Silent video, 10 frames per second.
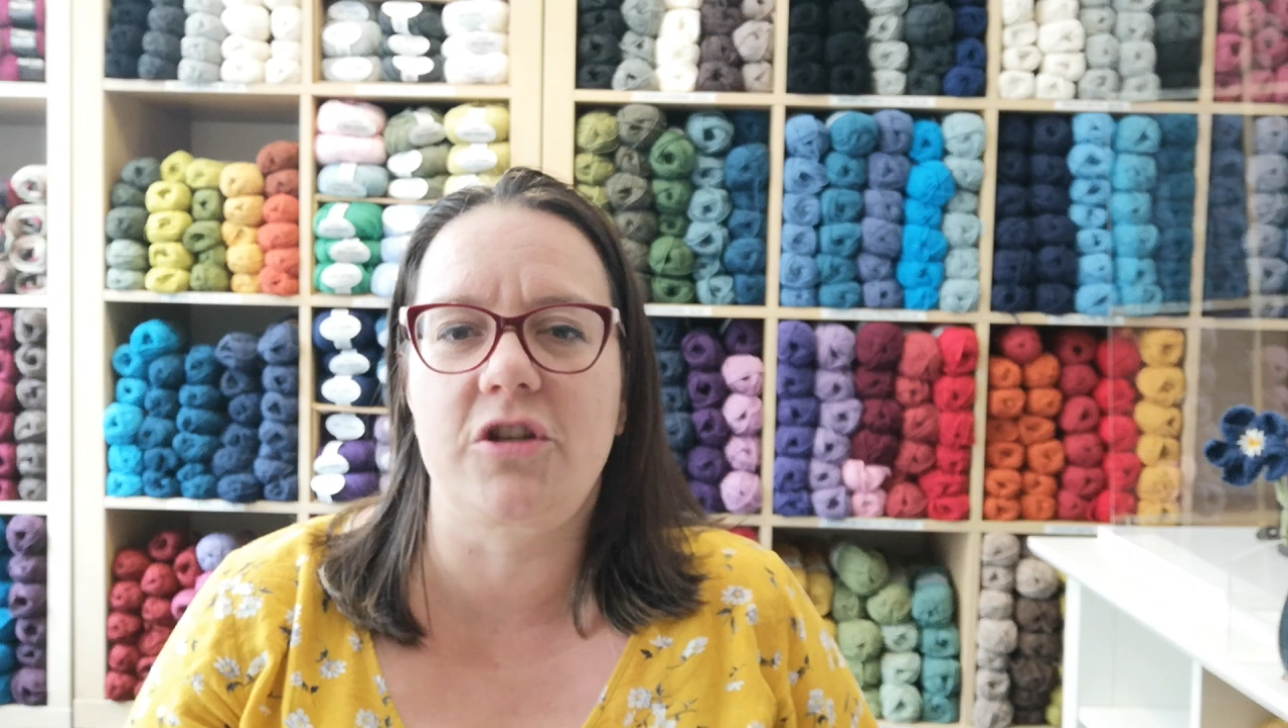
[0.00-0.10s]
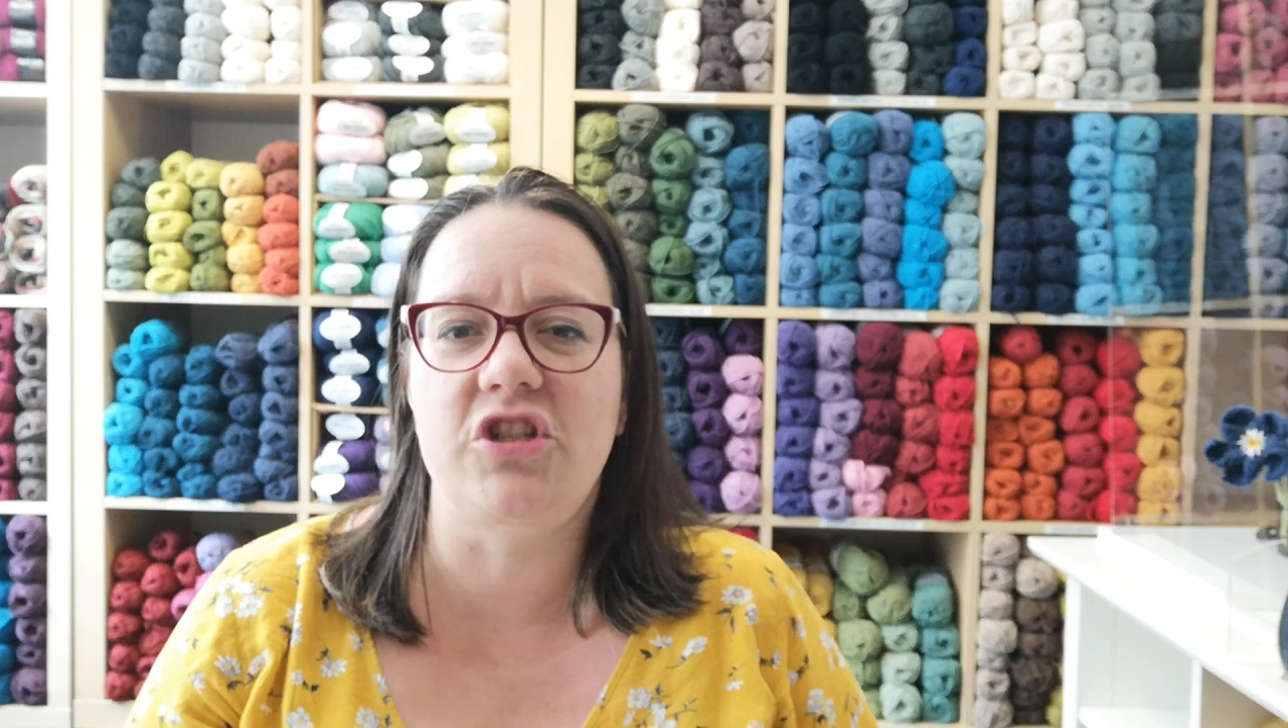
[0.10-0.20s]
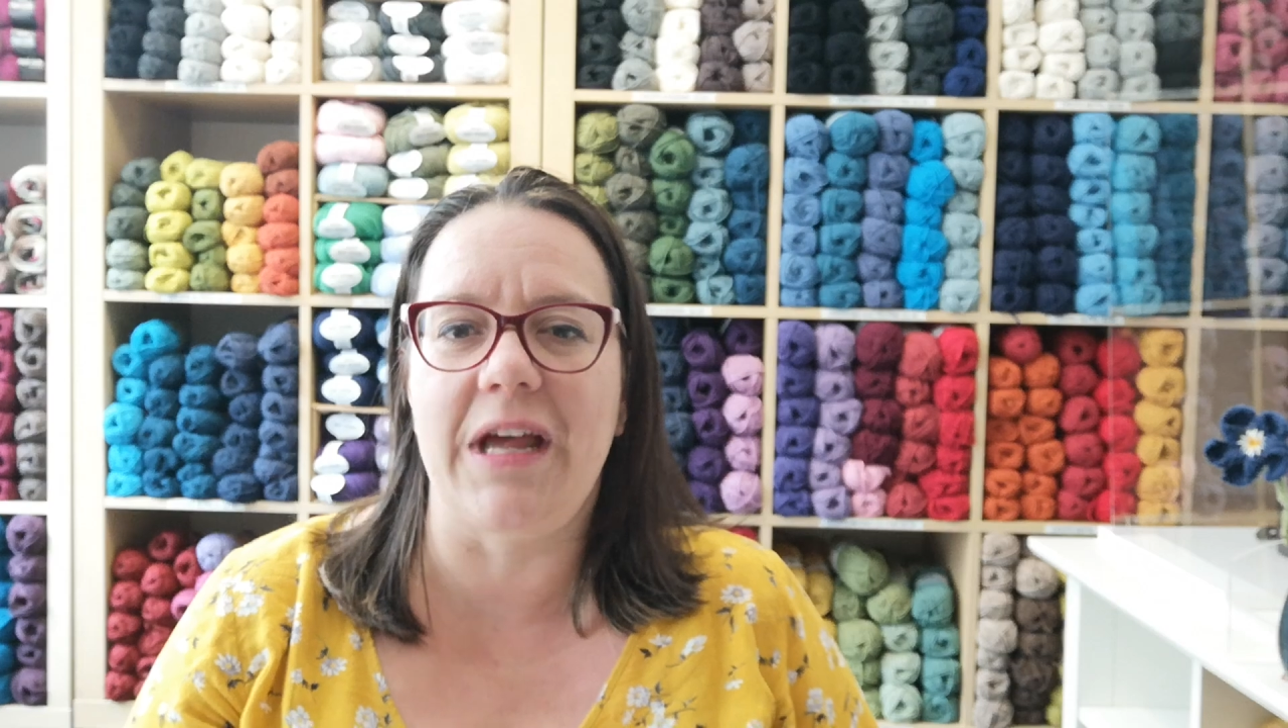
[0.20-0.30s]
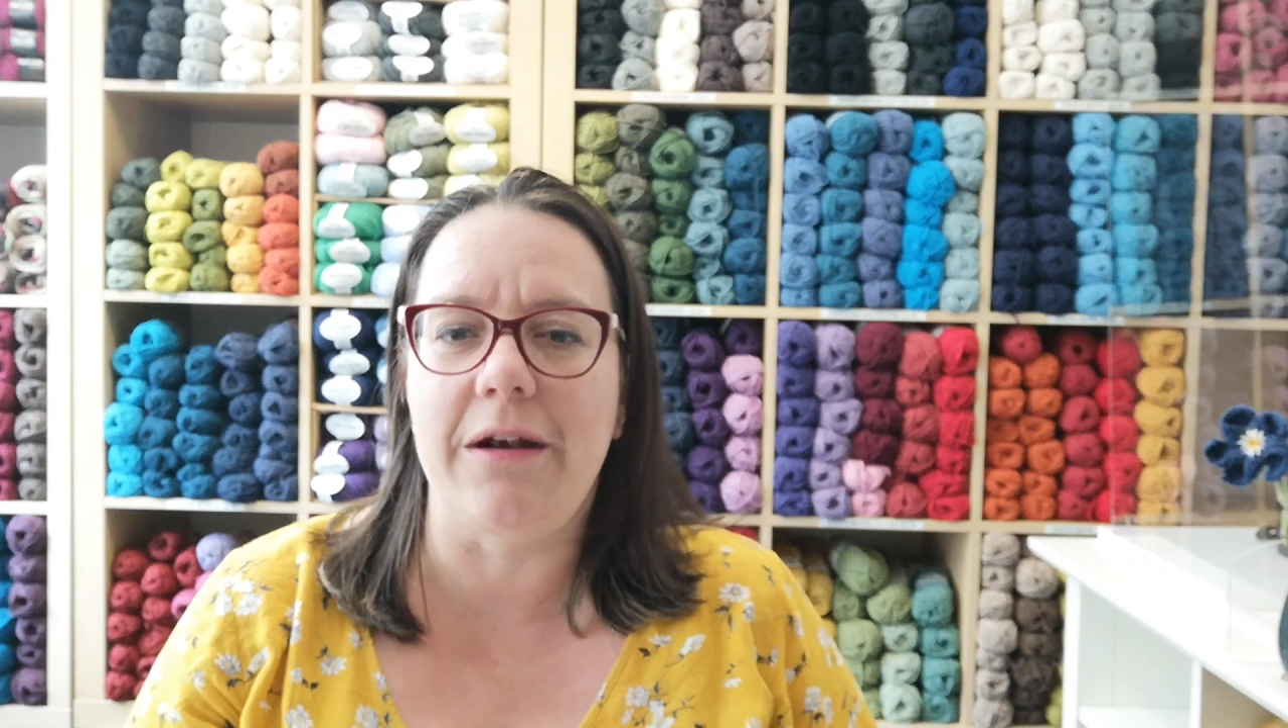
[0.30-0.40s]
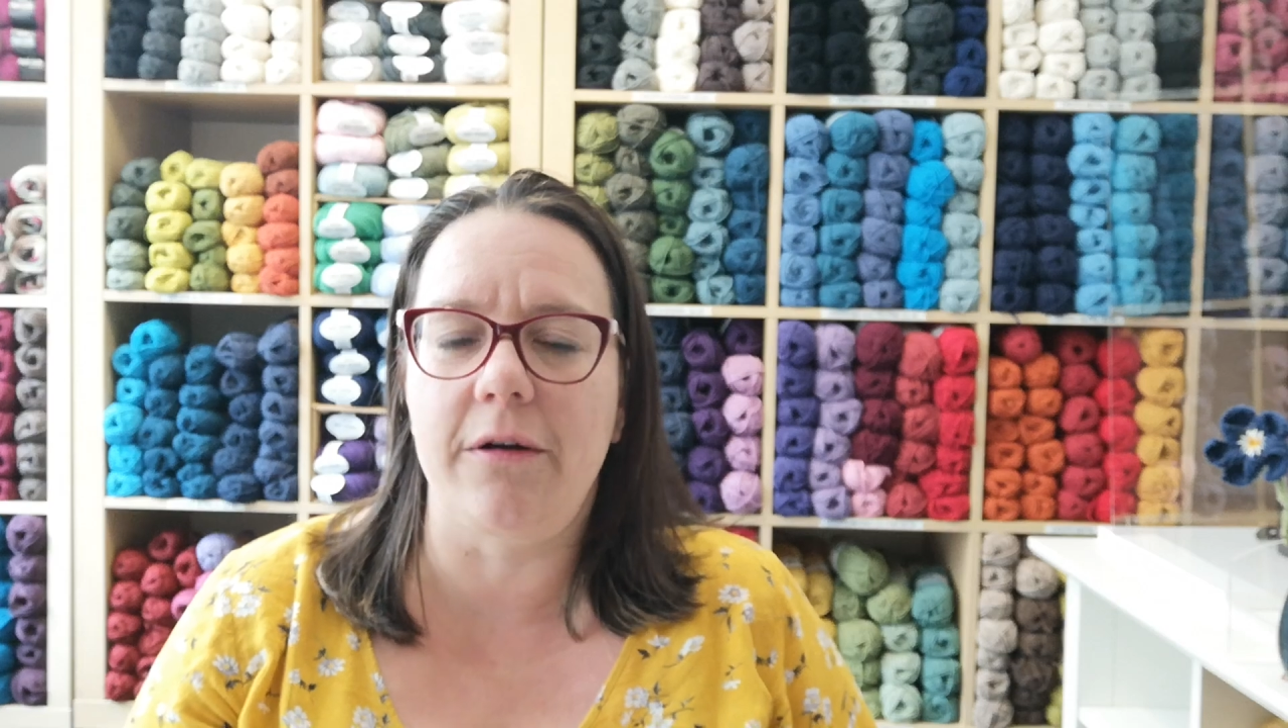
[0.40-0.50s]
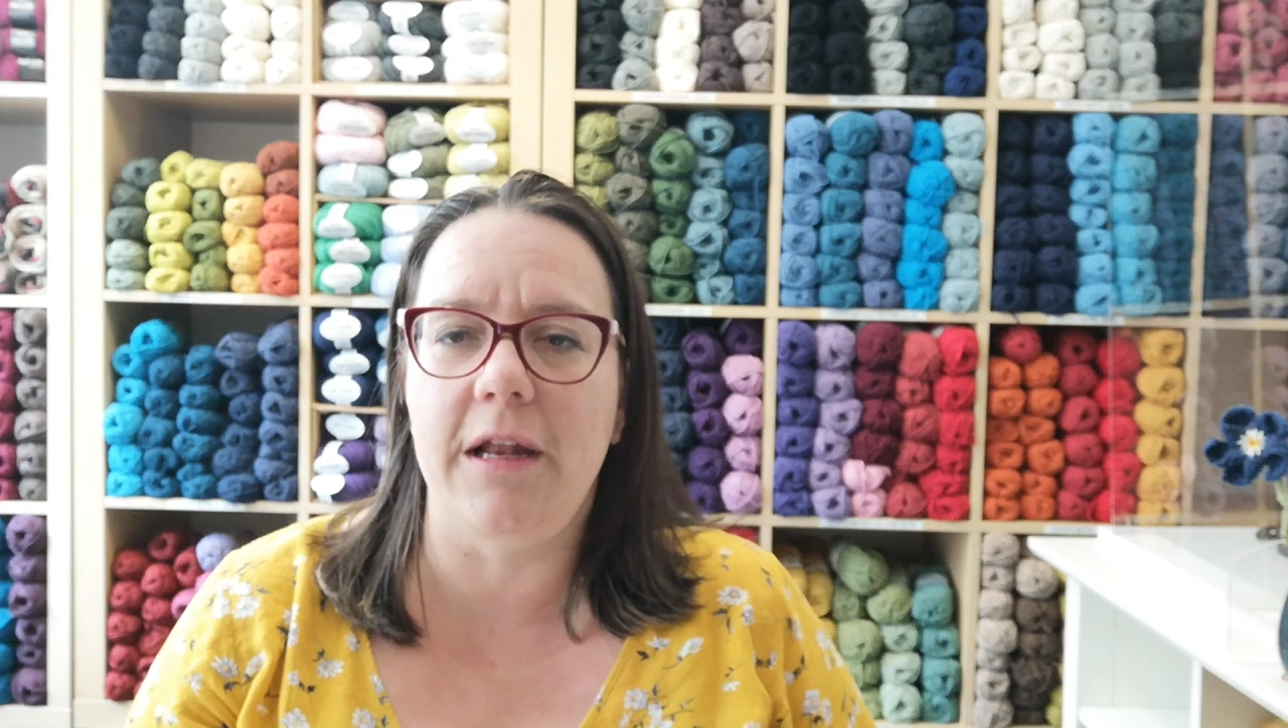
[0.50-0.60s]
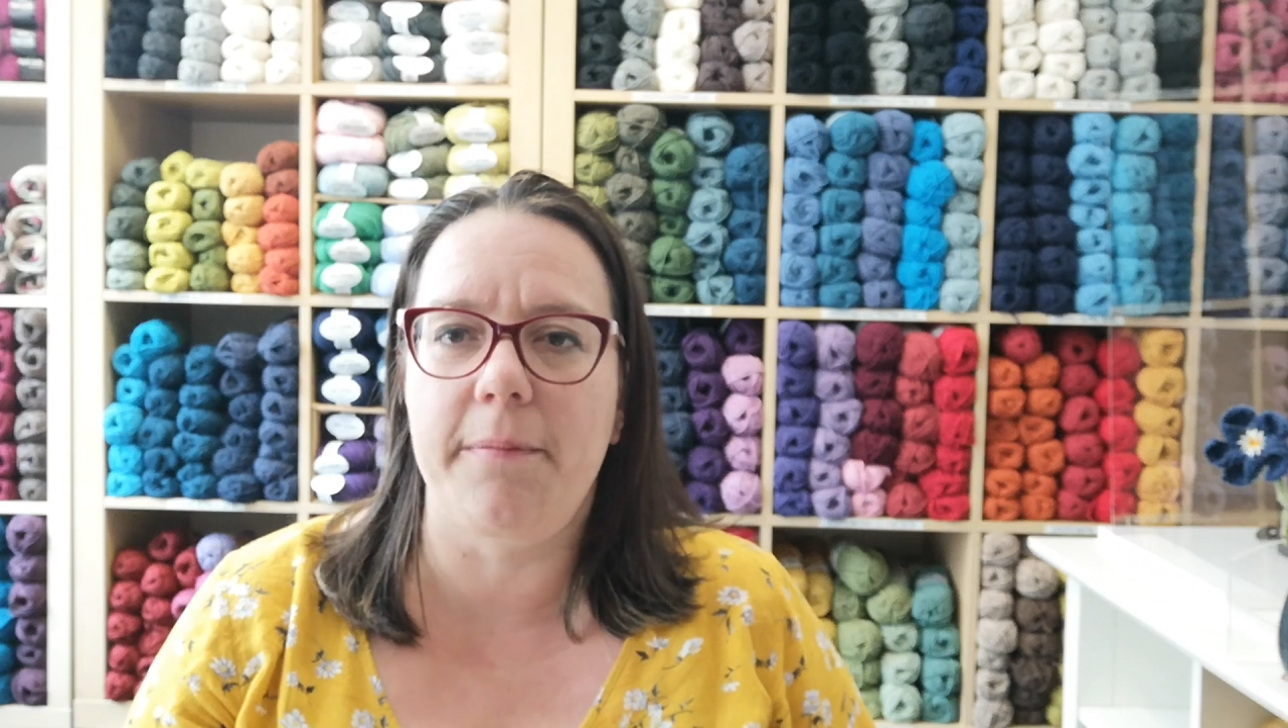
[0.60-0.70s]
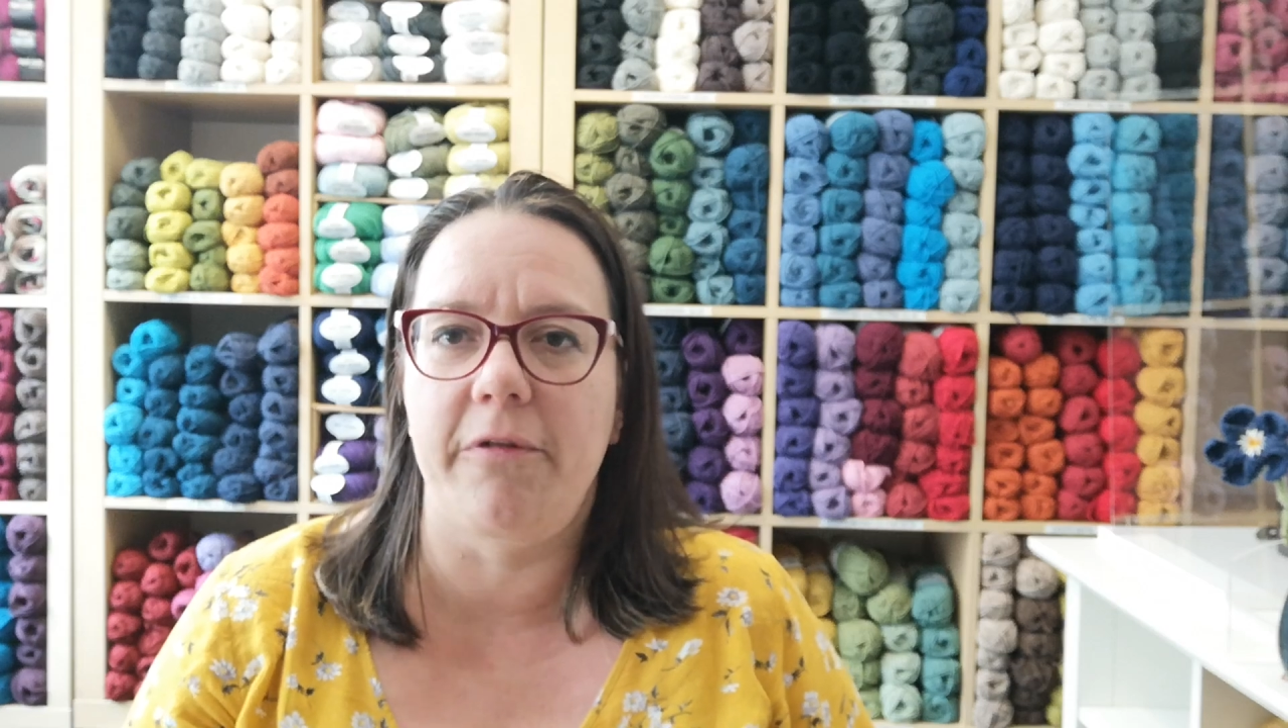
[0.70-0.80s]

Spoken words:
Generally